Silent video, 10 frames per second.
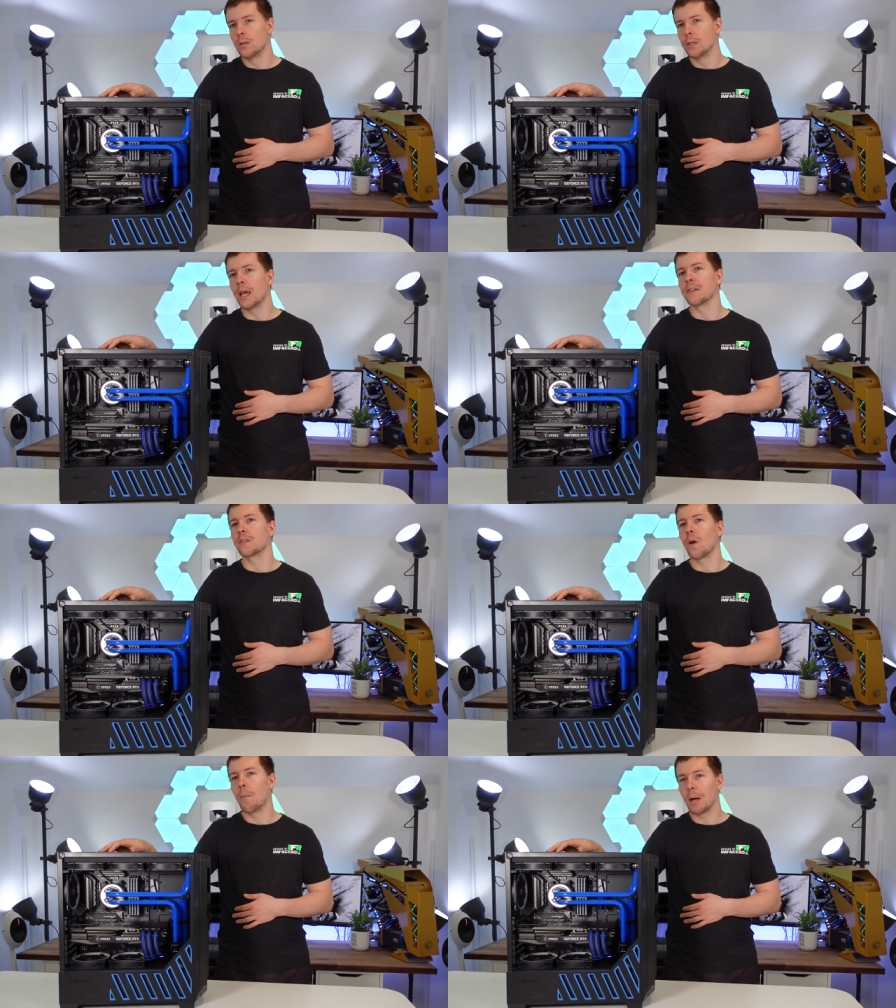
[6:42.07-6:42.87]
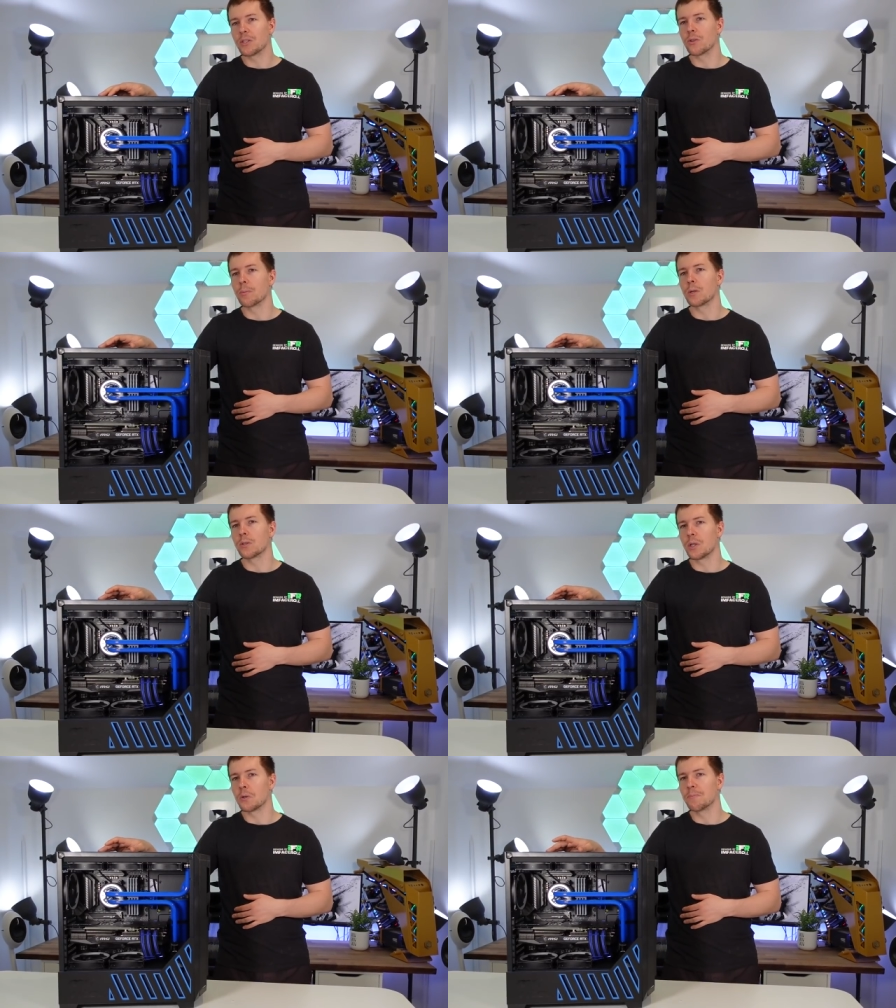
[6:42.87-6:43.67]
Yes, I must do
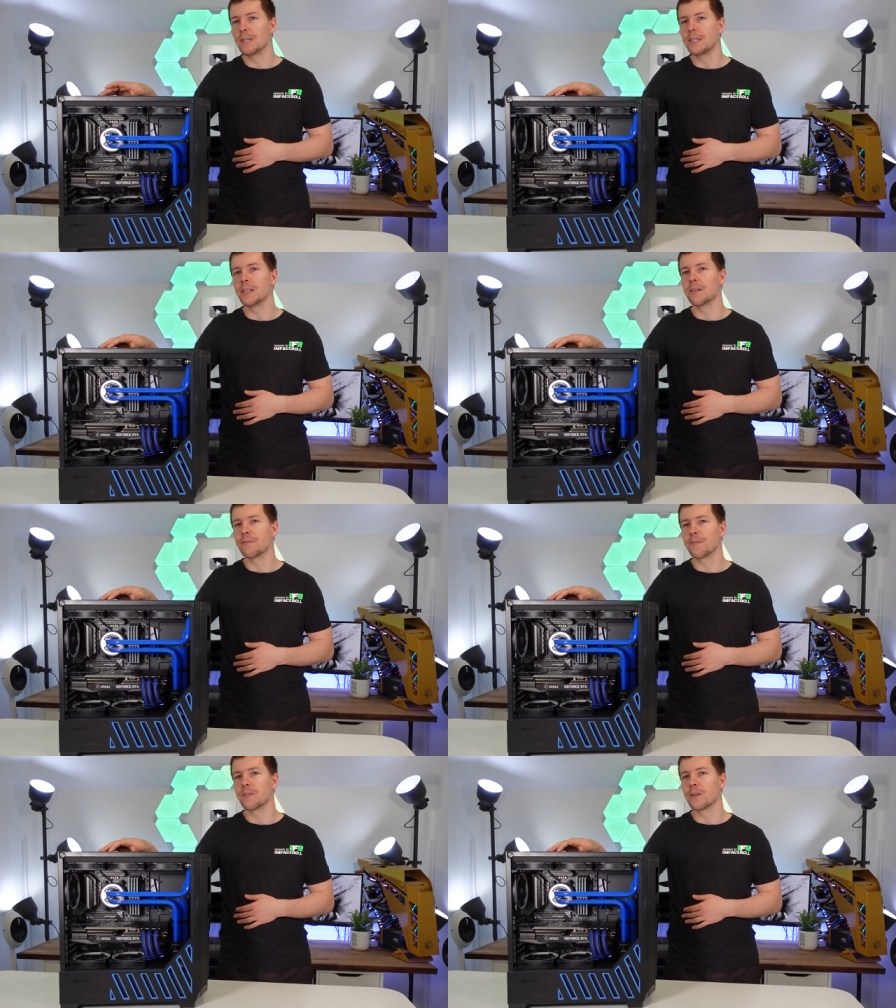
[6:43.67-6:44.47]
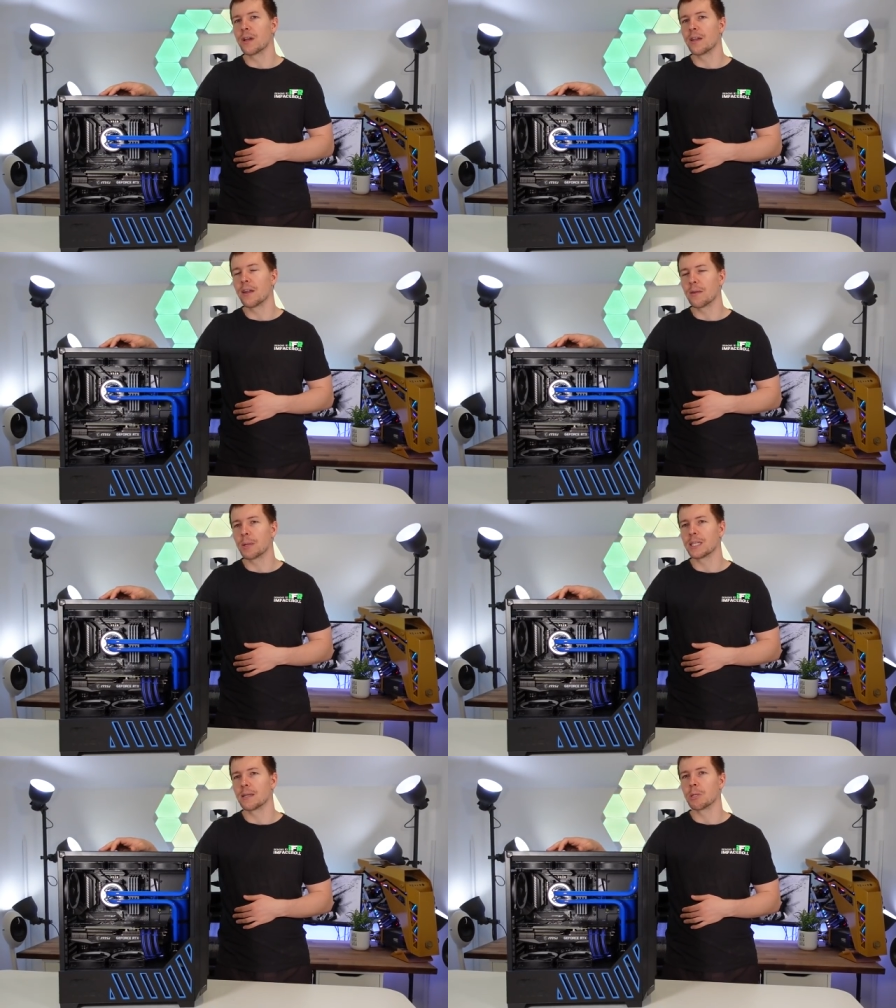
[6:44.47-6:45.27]
because I was missing it for another
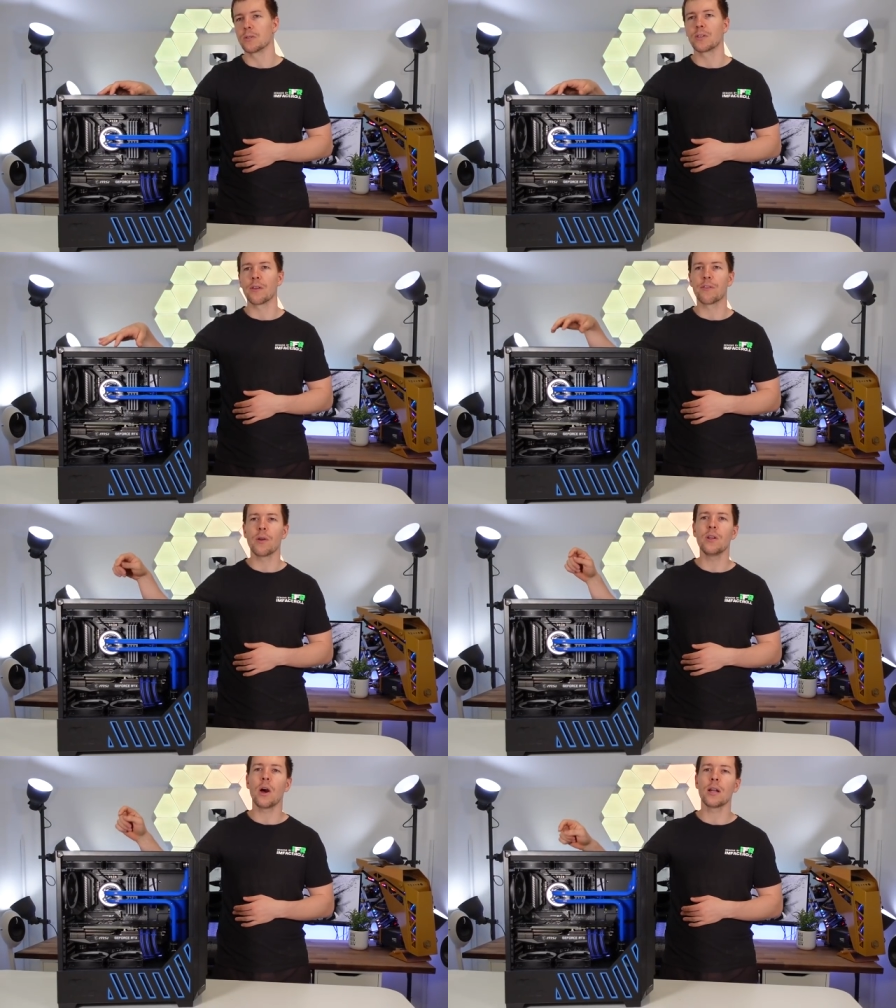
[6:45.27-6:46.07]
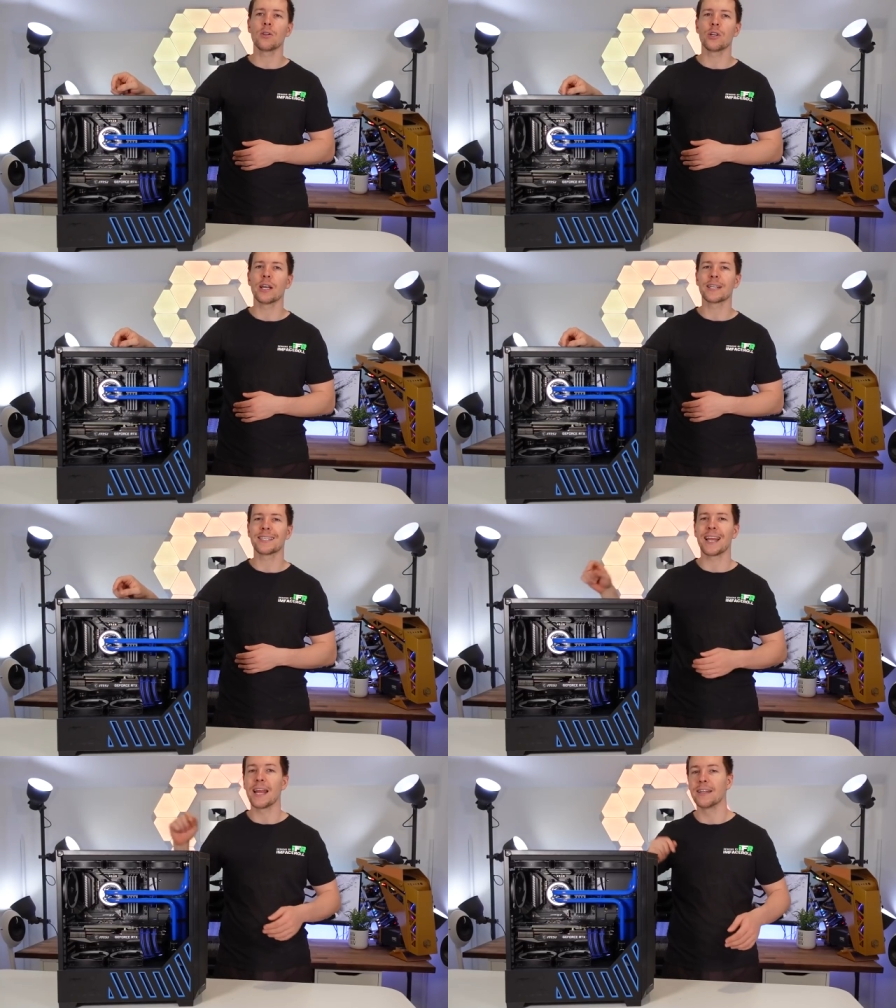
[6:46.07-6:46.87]
PC build. So
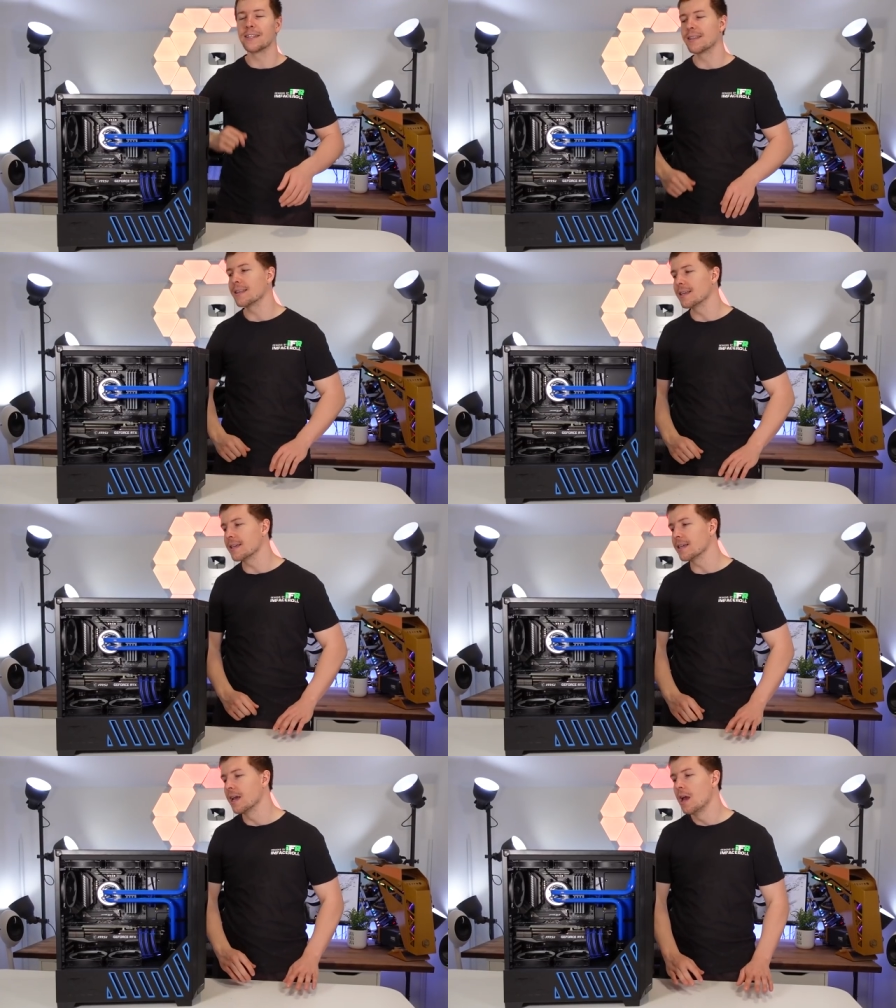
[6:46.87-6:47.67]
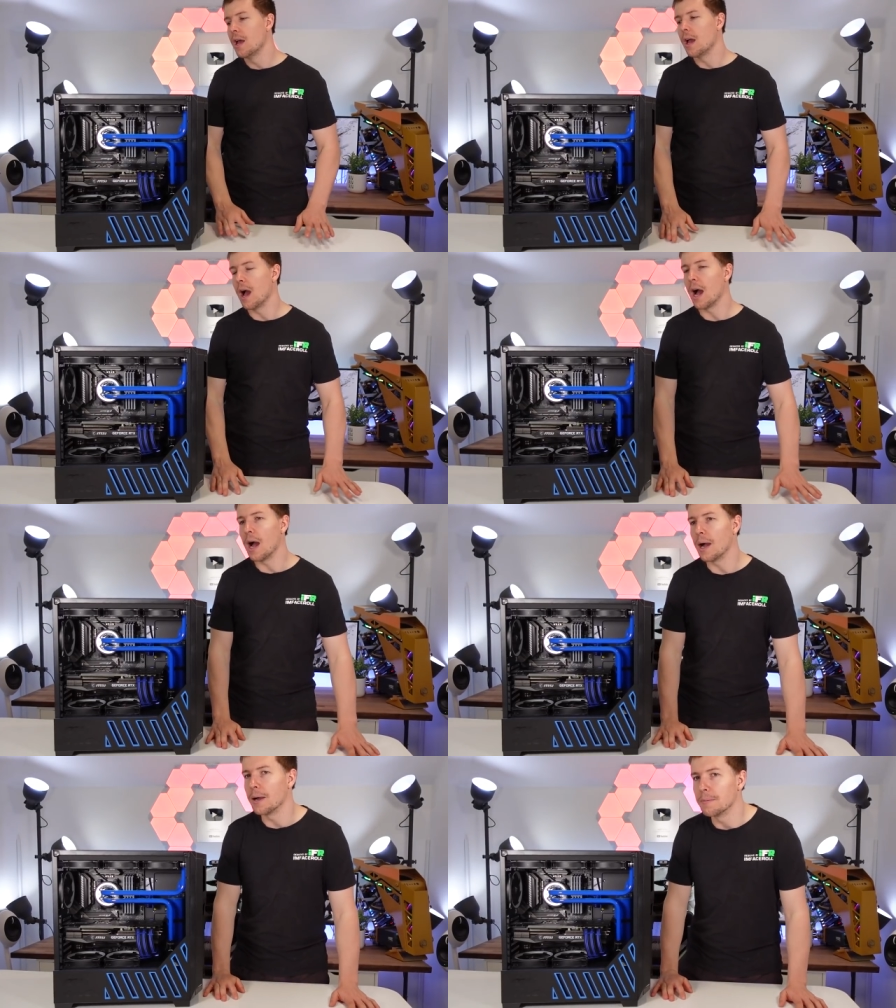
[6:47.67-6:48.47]
3900X and the
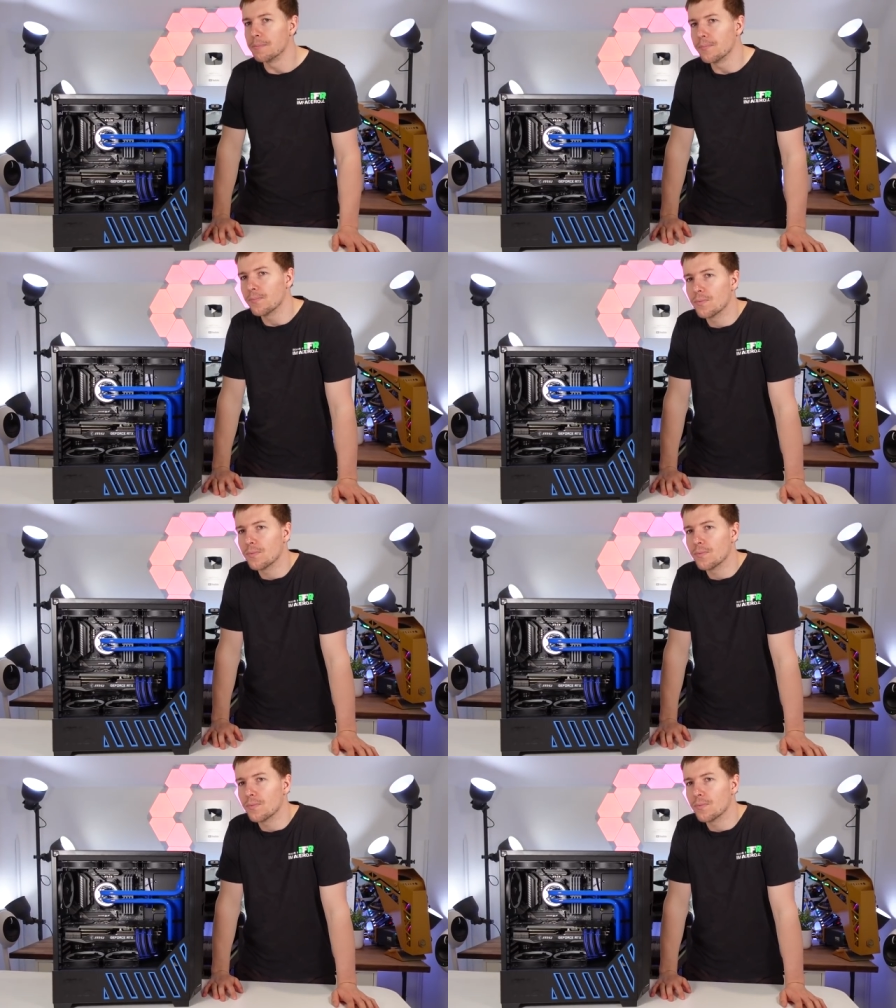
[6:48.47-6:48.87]
um,